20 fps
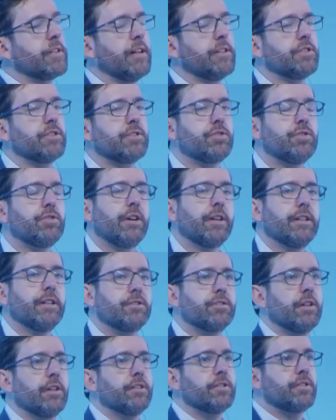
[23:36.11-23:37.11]
just
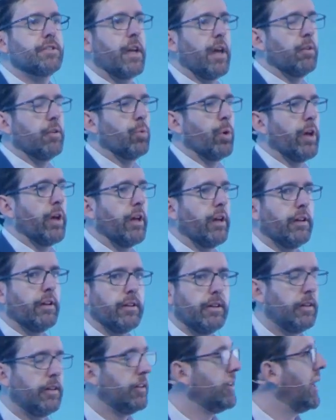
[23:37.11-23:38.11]
to understand where
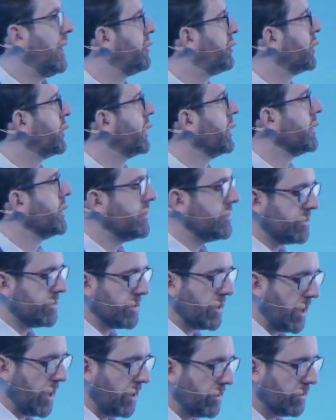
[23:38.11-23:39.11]
Africa
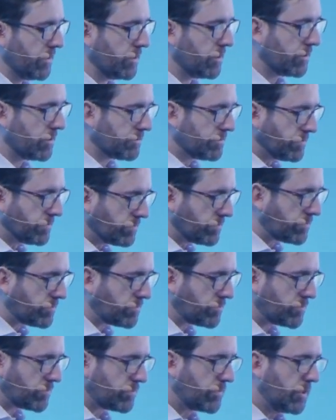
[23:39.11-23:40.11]
is and
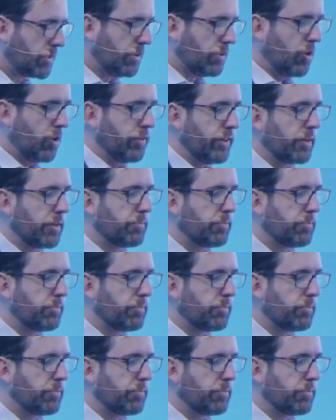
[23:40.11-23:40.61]
on that